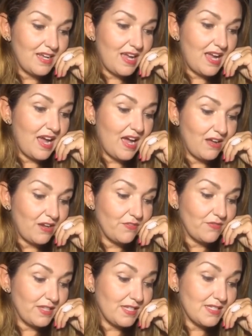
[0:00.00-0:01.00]
out
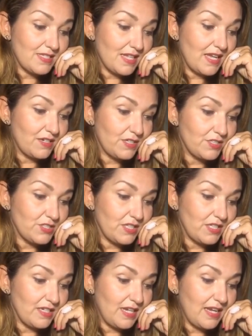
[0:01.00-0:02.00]
of this
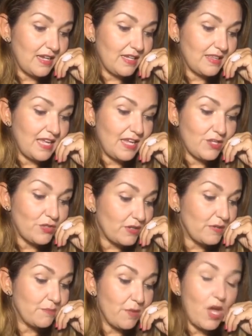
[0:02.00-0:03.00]
energy, and that you
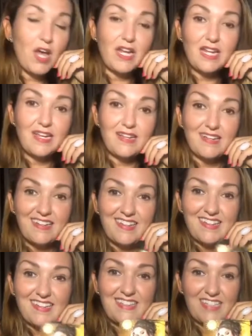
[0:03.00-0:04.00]
embody
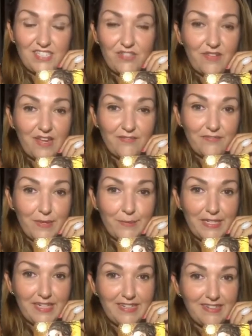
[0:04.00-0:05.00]
the divine
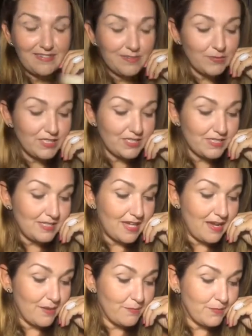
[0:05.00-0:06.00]
feminine, which is the
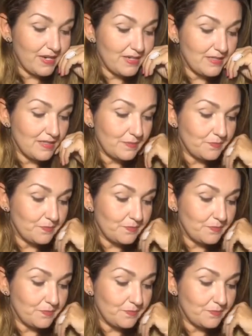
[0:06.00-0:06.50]
Empress,